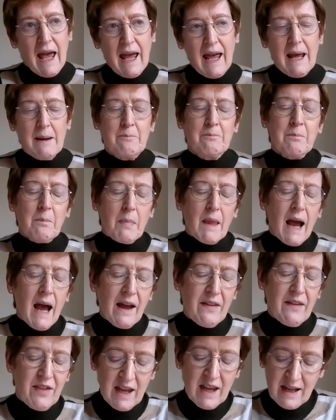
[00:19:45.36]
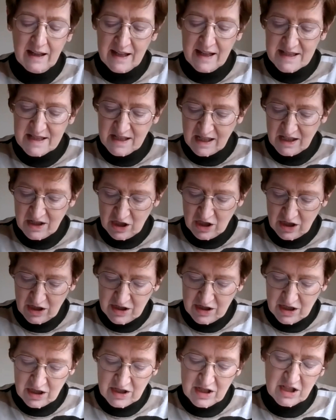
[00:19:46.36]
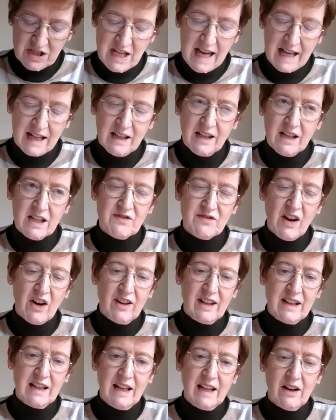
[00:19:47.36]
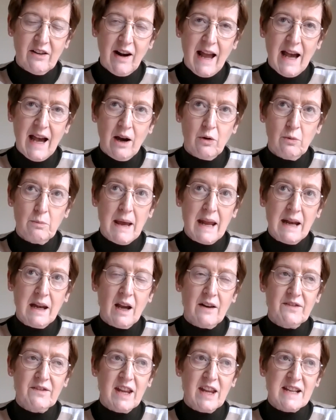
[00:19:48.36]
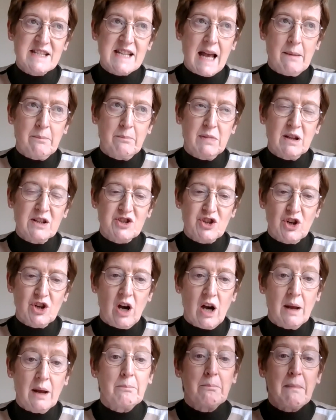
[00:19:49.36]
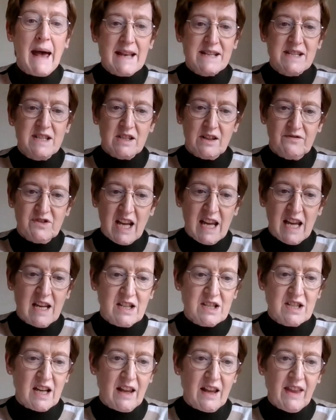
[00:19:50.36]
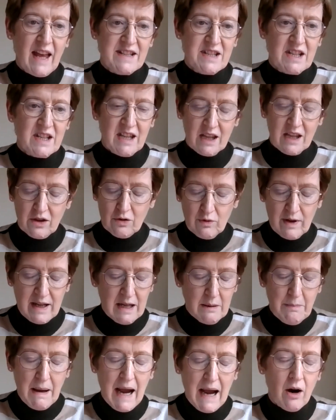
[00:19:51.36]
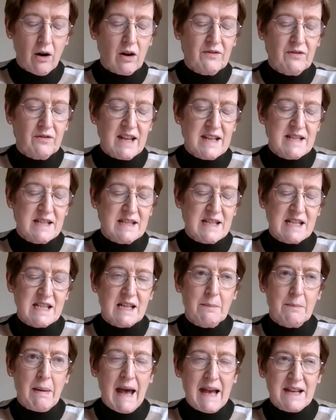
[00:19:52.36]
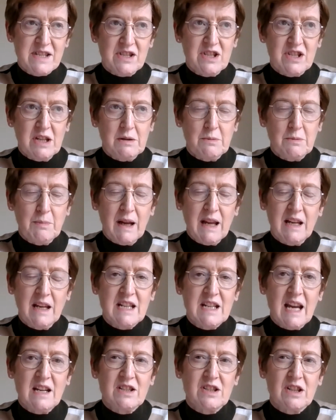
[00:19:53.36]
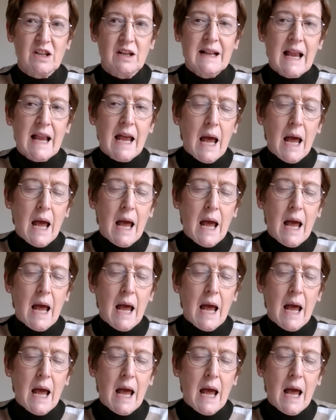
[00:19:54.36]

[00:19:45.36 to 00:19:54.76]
I think listening to Declan, it's very clear how many of the examples draw on masses of data. And that's, I think, the real power of this is its capacity to bring in data.